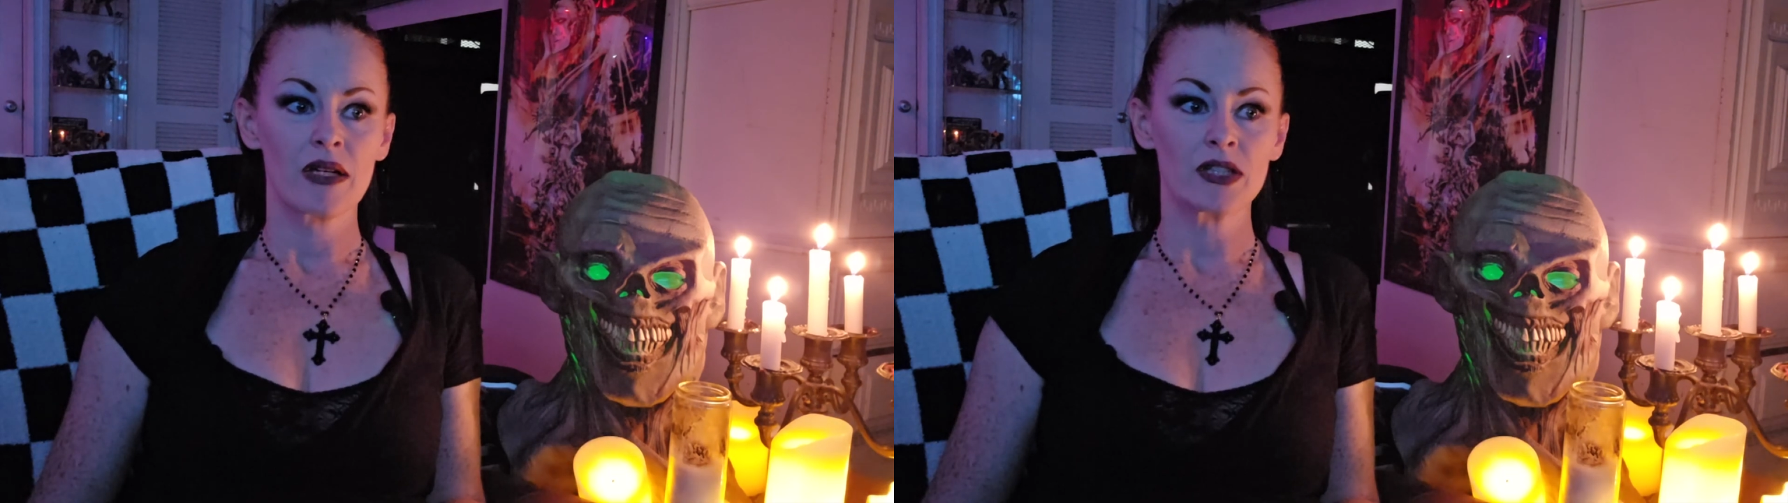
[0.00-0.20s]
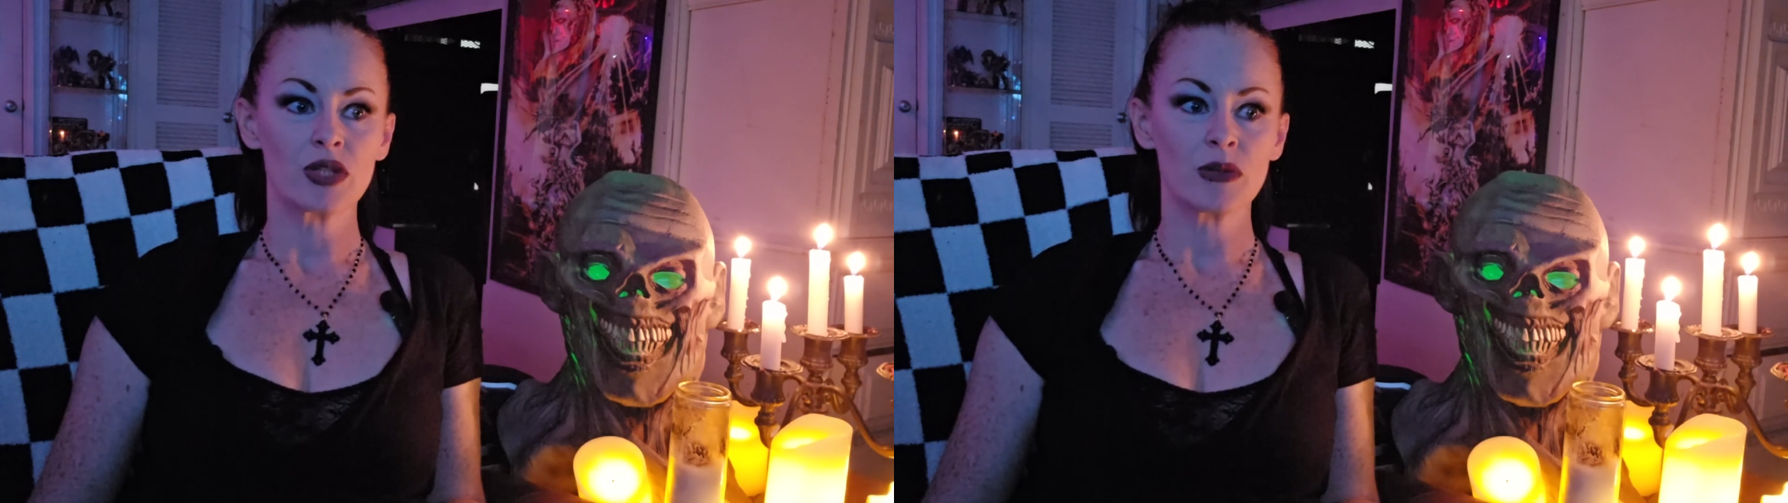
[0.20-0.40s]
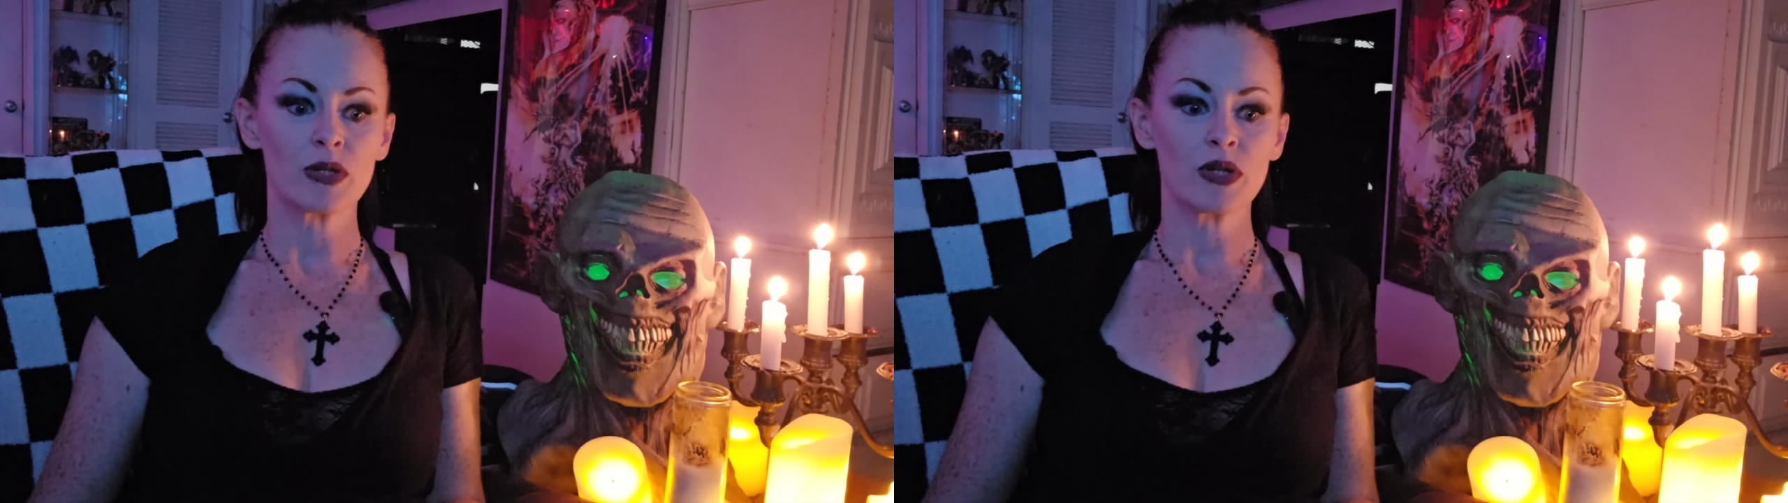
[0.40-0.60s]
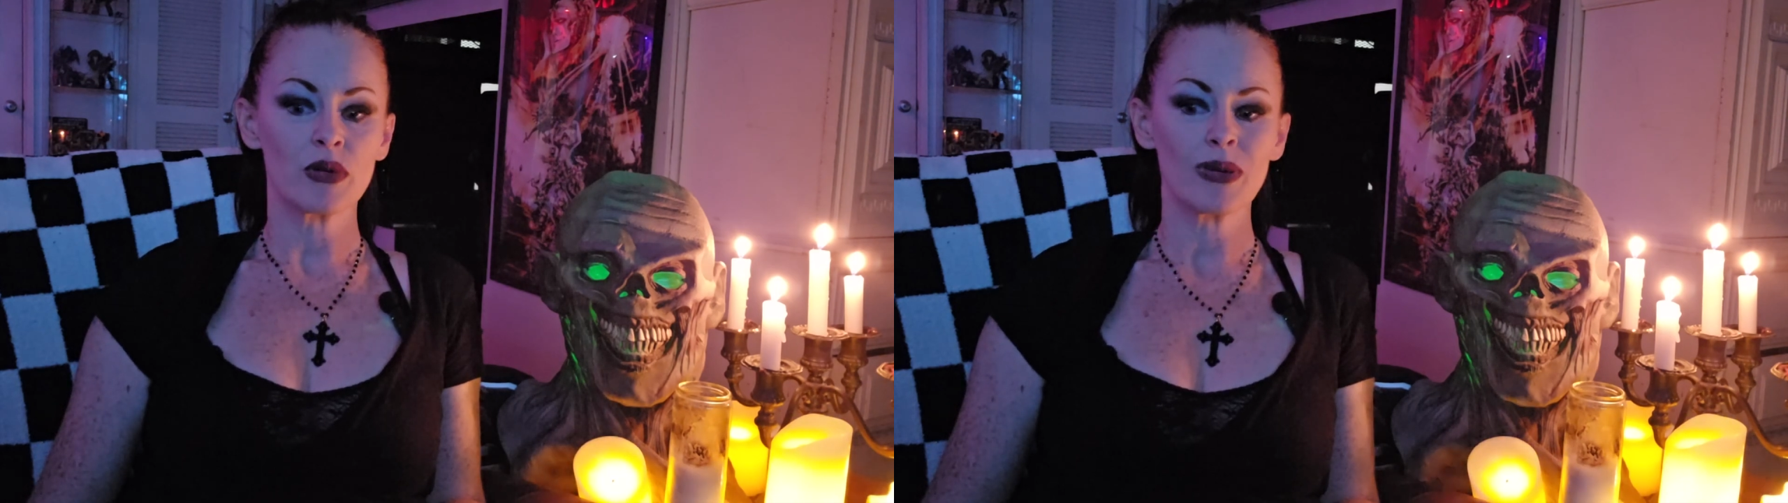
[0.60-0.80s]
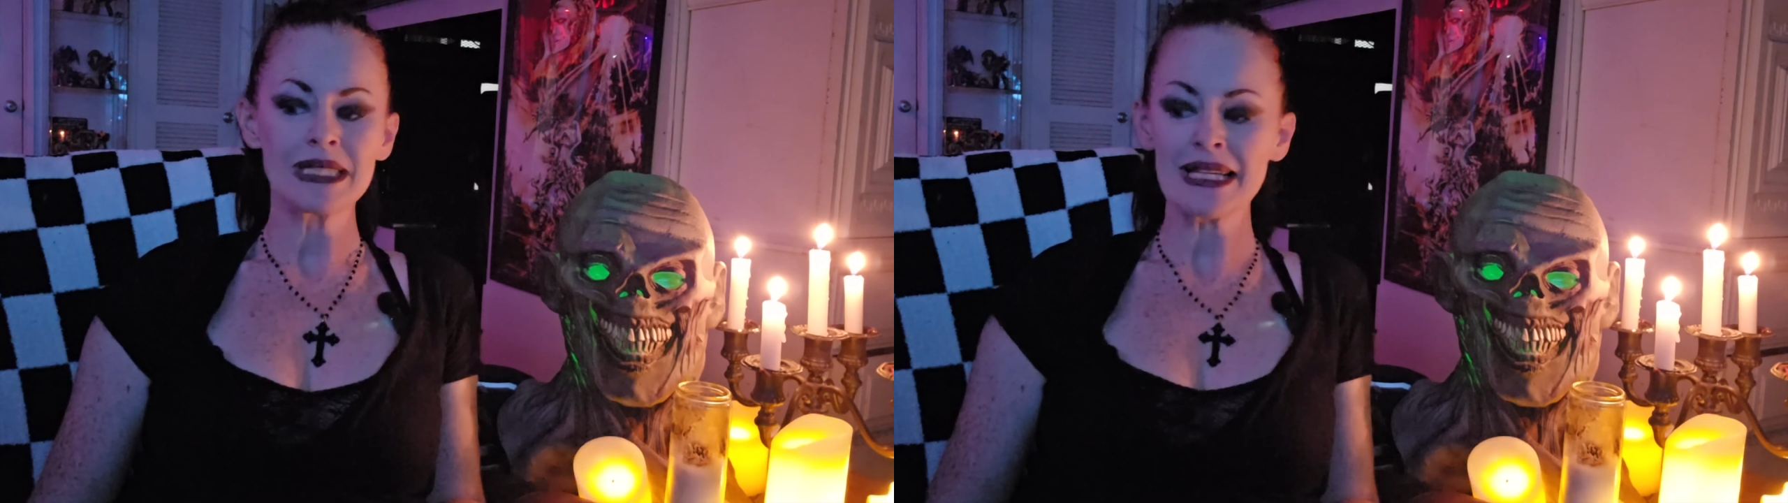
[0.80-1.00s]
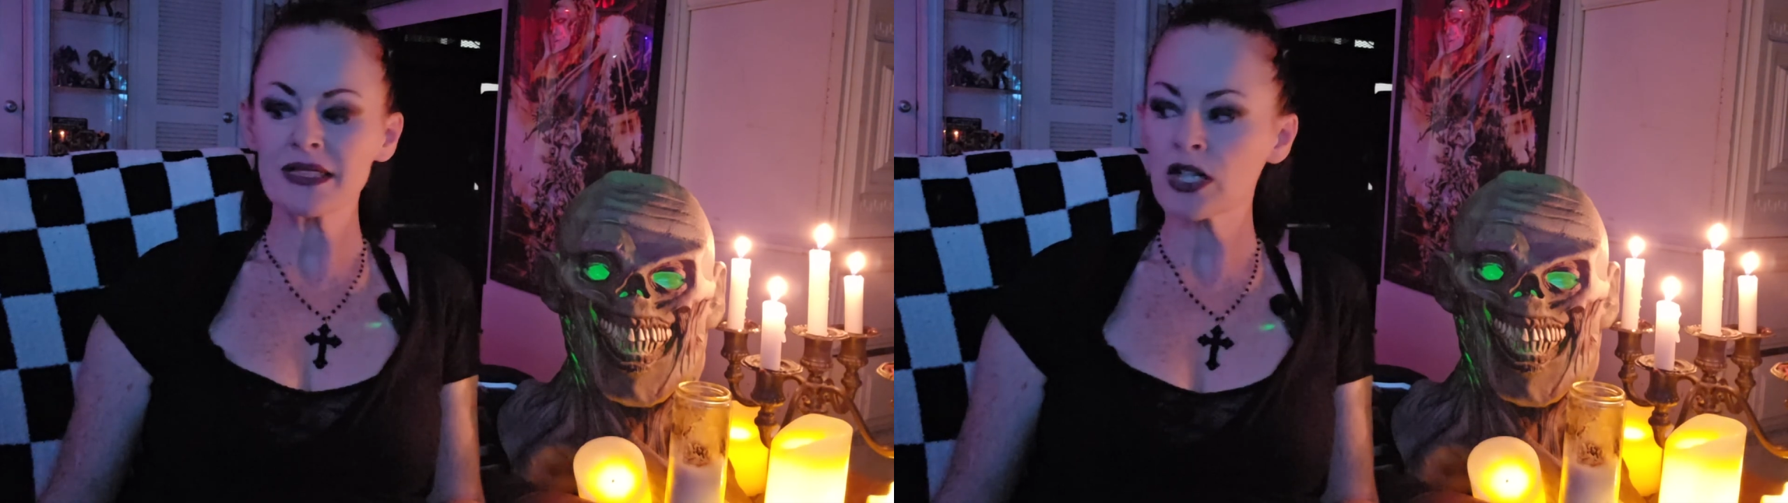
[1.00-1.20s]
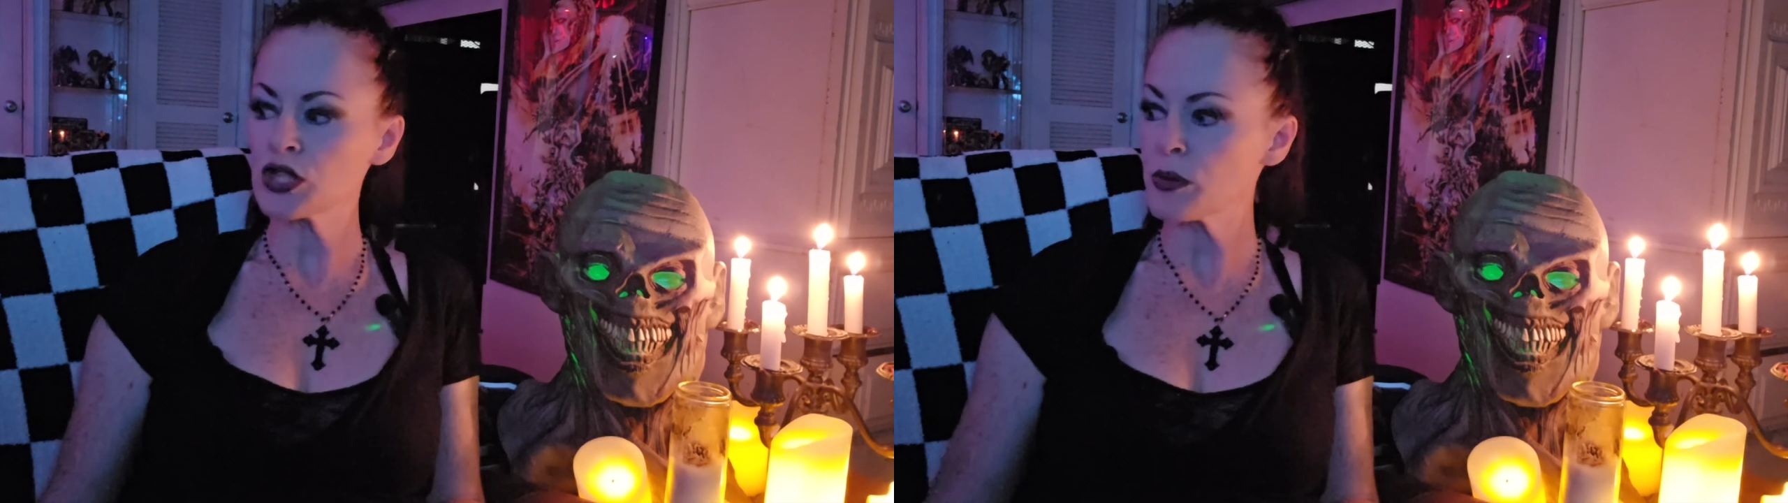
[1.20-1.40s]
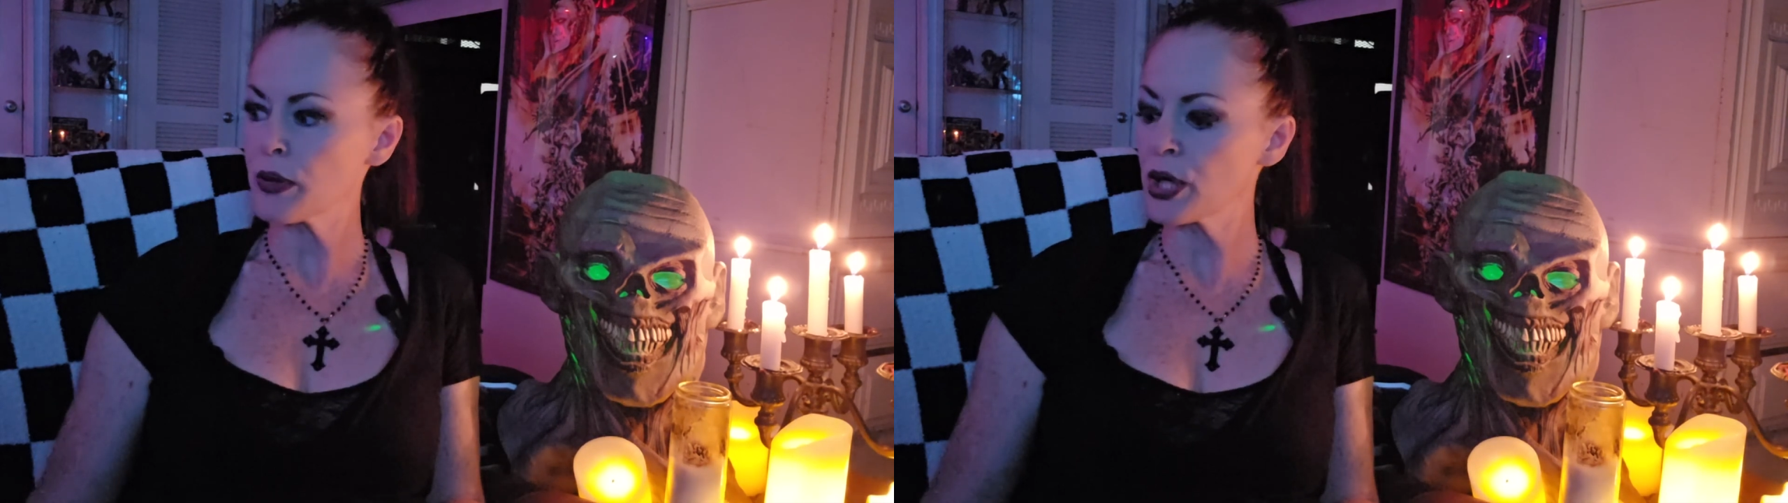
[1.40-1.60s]
October 3rd. What day is
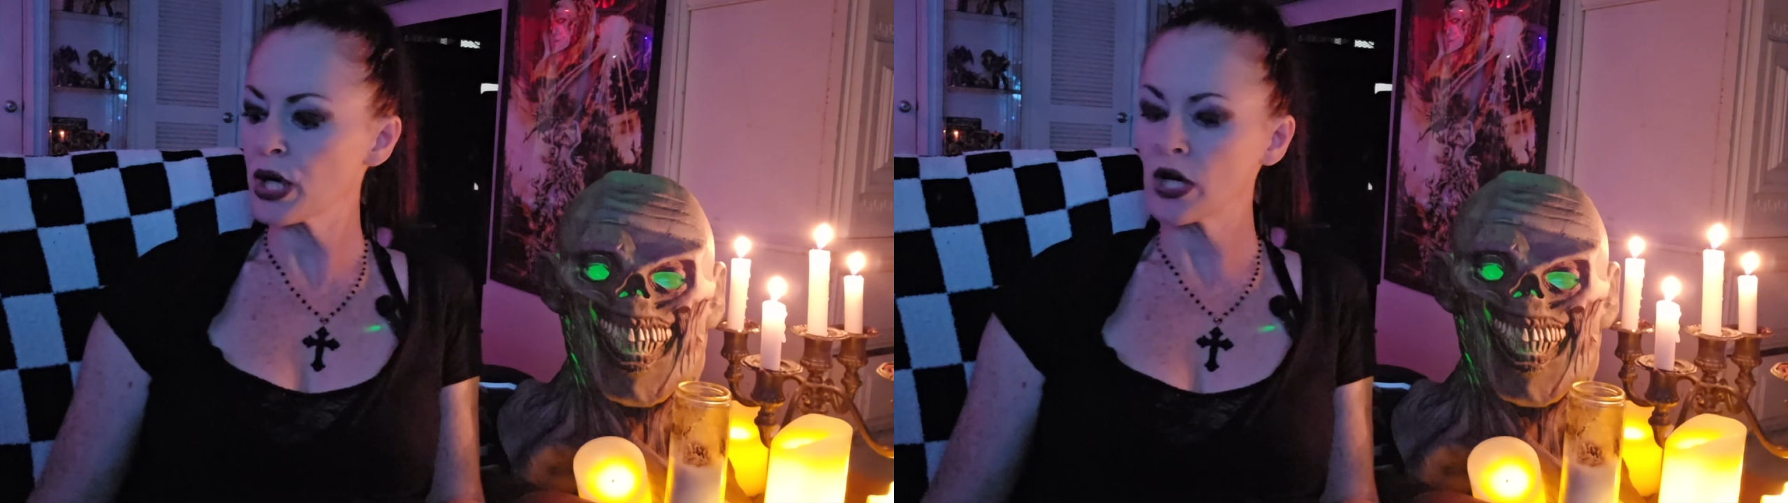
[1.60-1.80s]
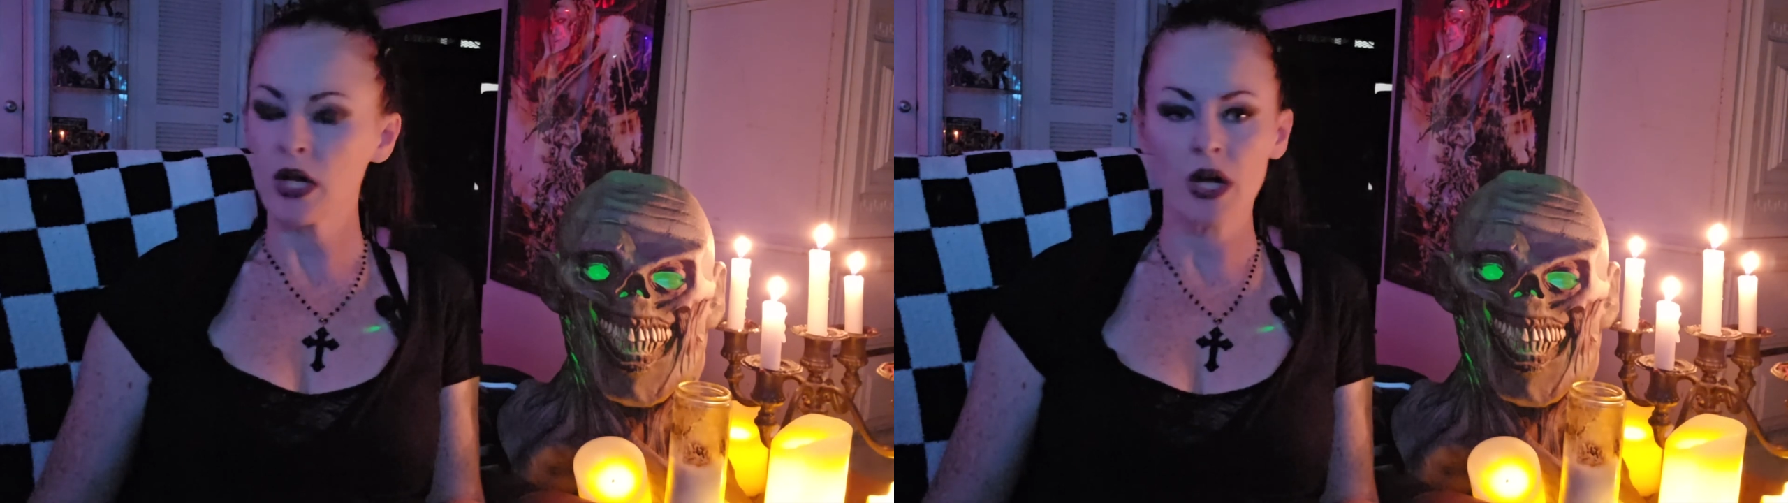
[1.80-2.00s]
October 3rd?